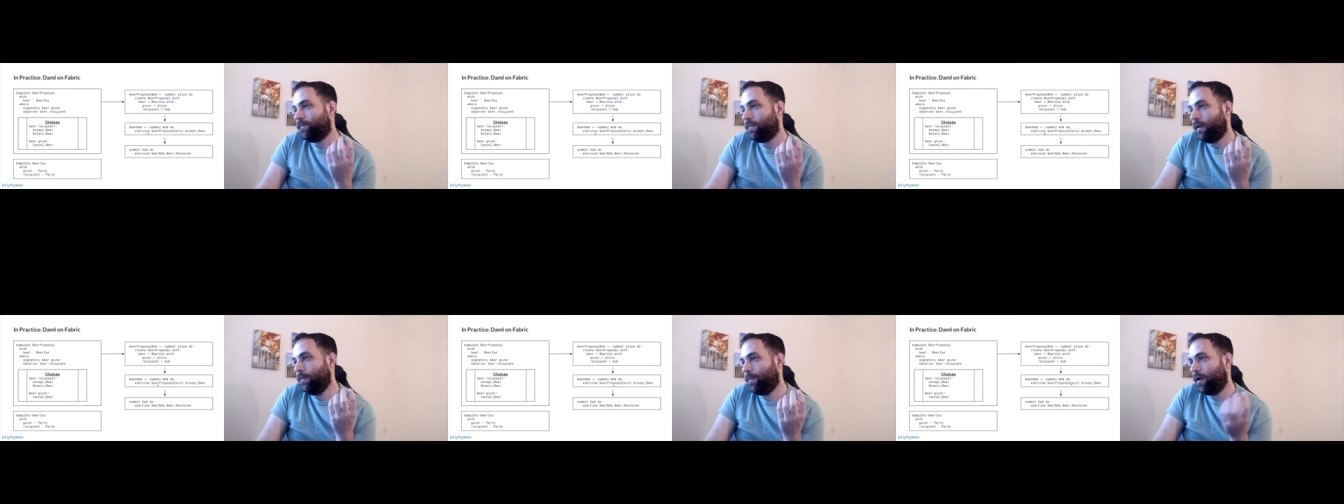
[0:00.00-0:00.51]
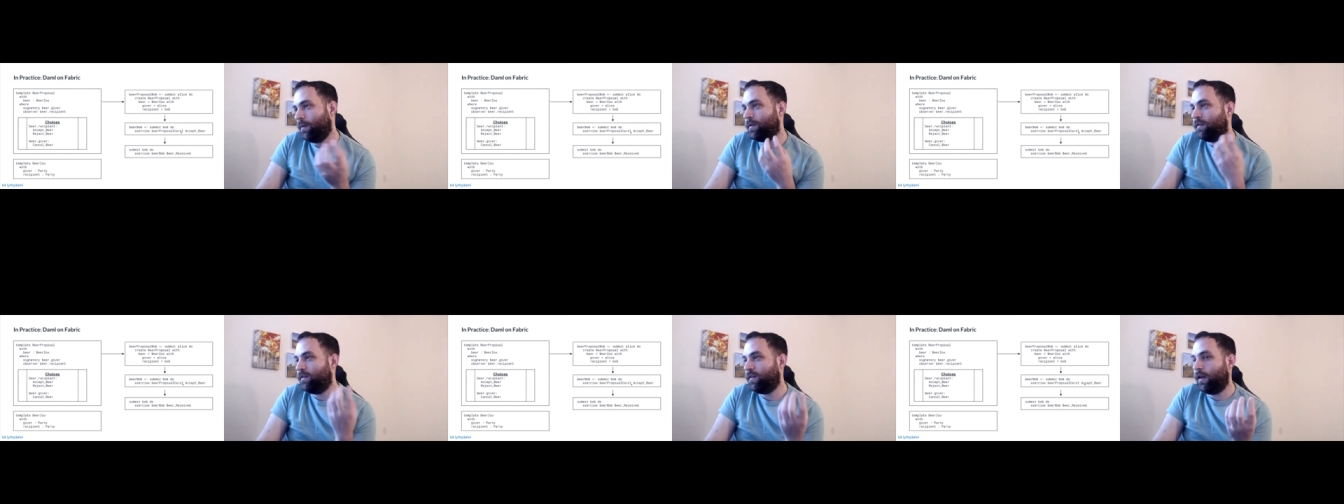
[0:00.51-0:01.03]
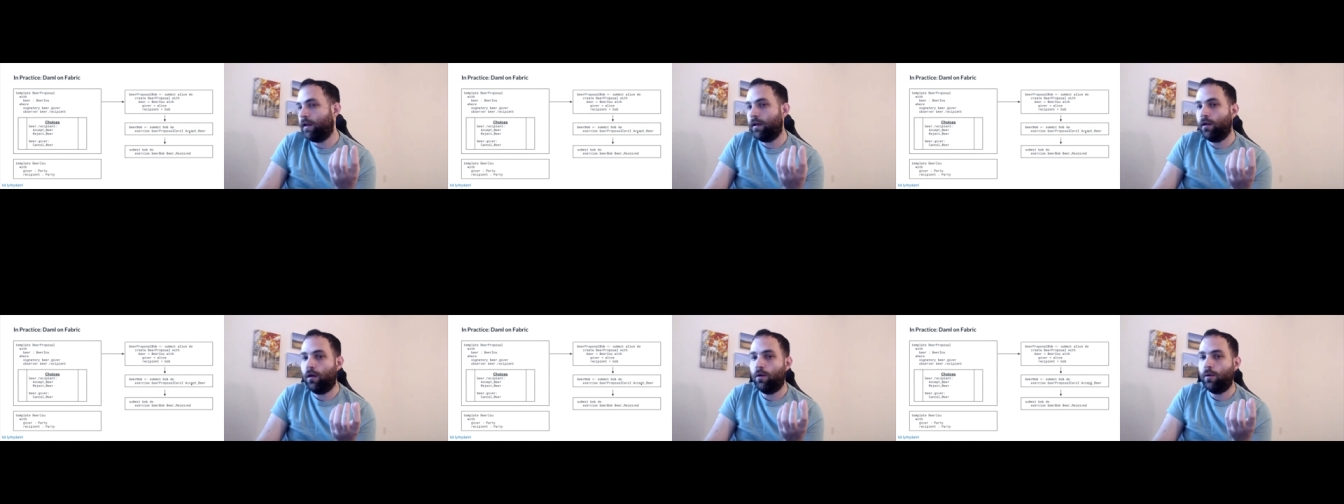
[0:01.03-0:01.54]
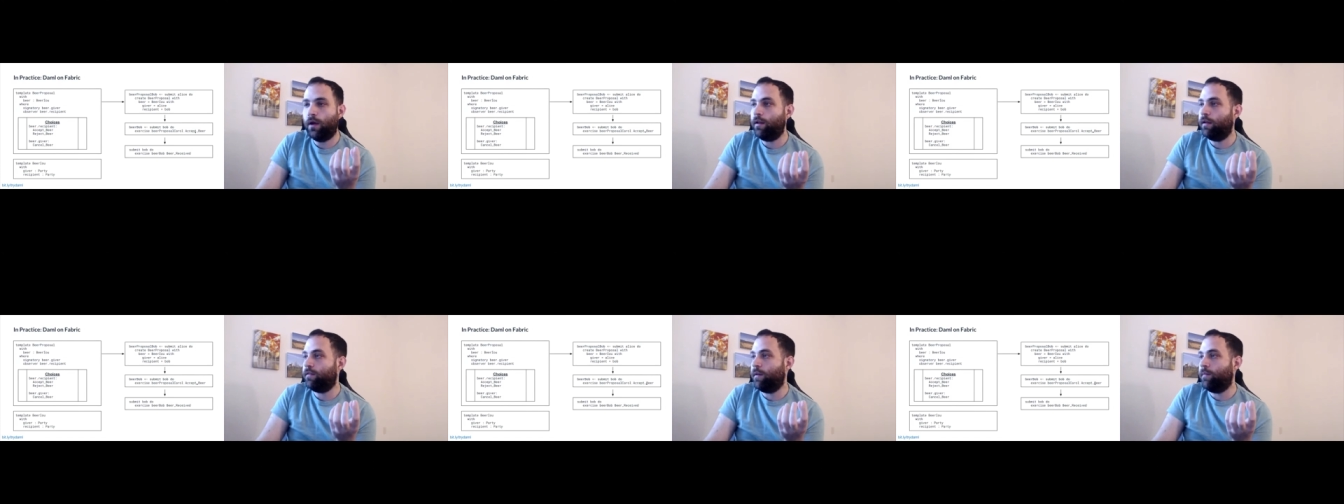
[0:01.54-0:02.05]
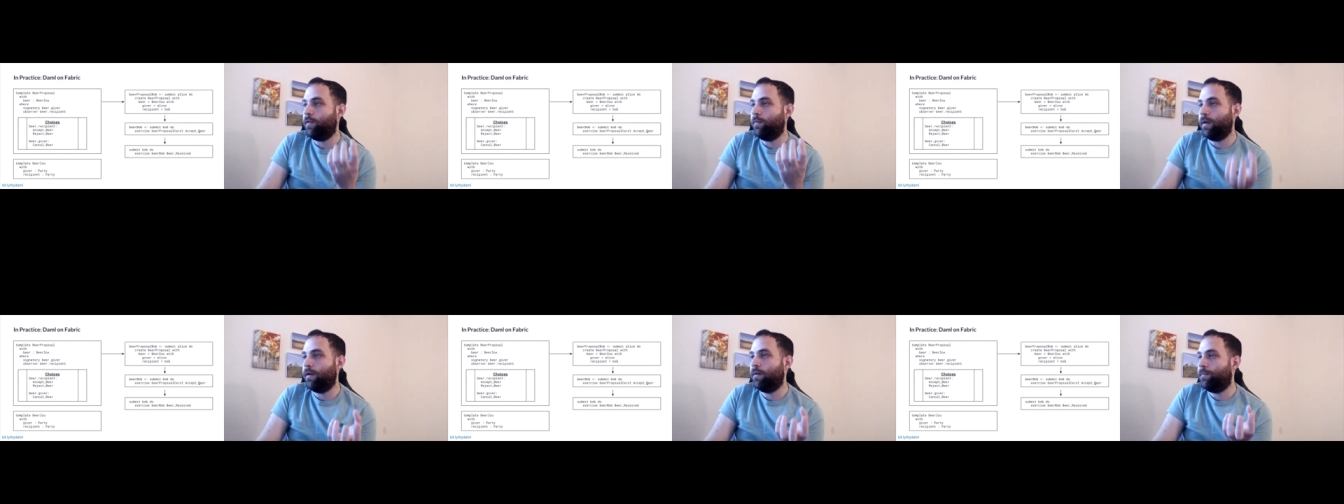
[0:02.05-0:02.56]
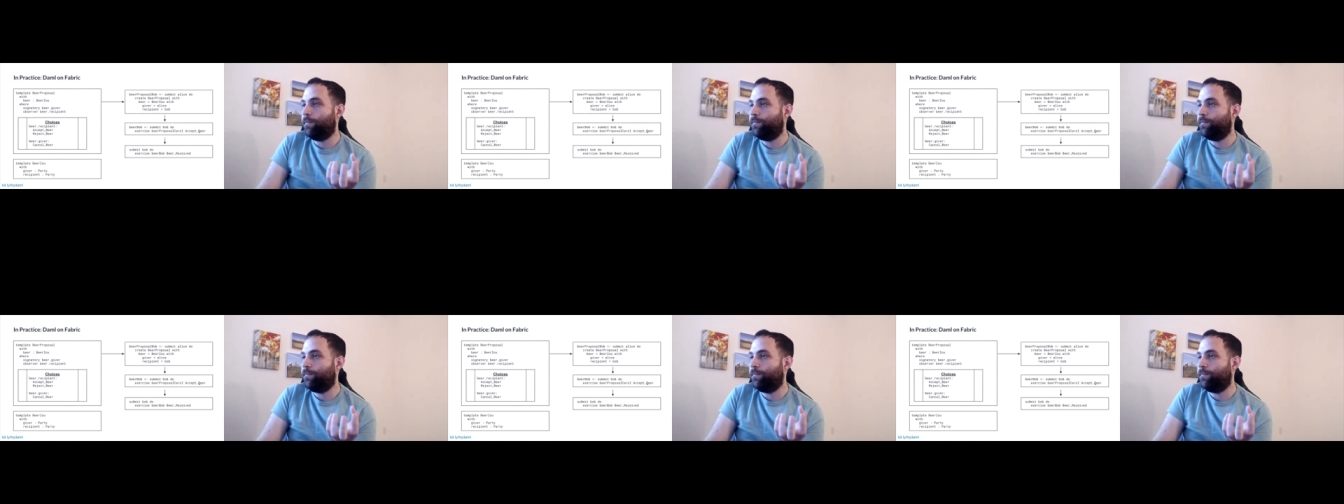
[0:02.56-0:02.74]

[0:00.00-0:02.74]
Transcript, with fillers: Bob can say, oh, I'll accept the beer.